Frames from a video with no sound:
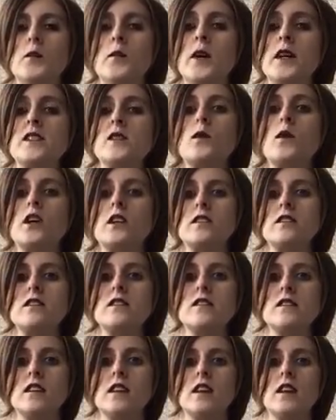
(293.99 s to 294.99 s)

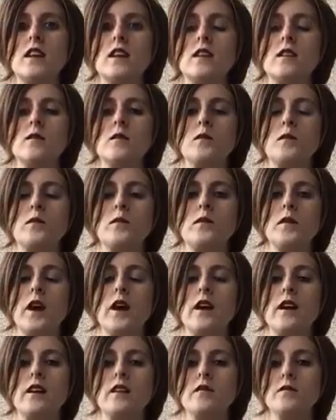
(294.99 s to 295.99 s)
buzzwords in
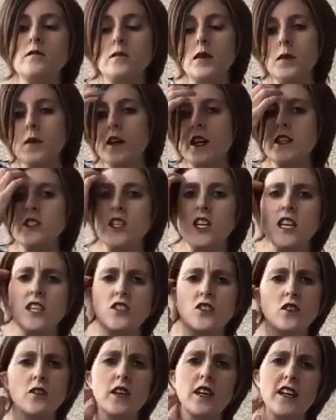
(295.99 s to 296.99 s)
public
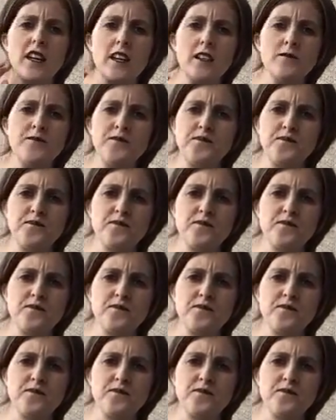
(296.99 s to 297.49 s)
education right now.